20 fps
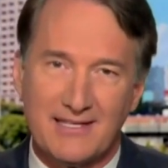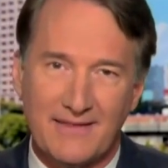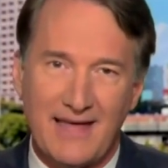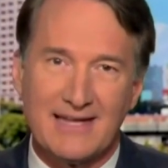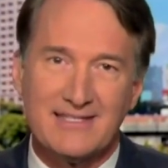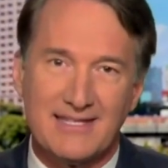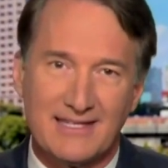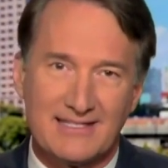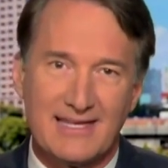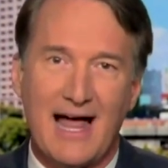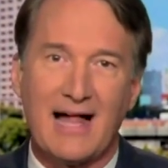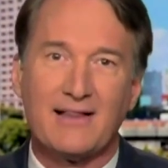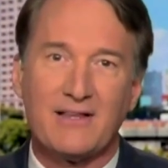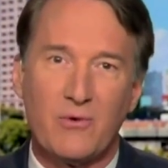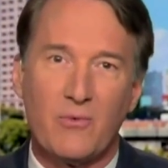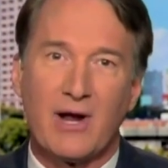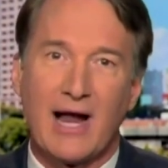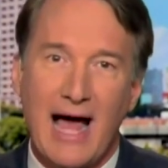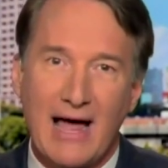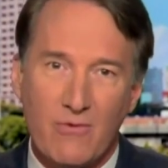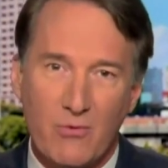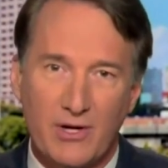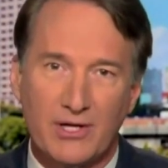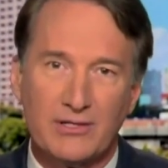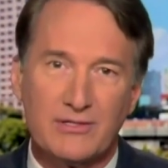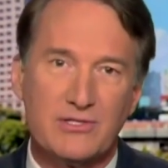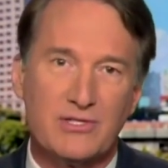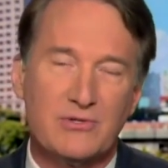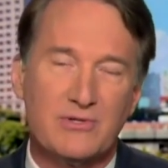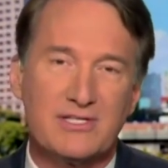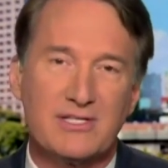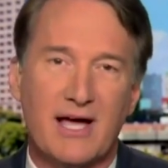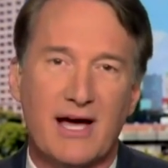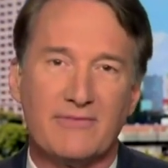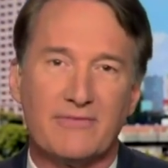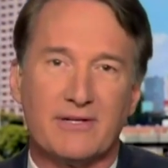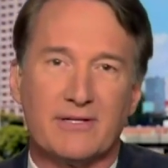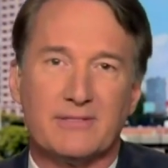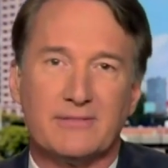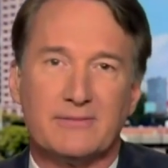and that's exactly what I will do as governor.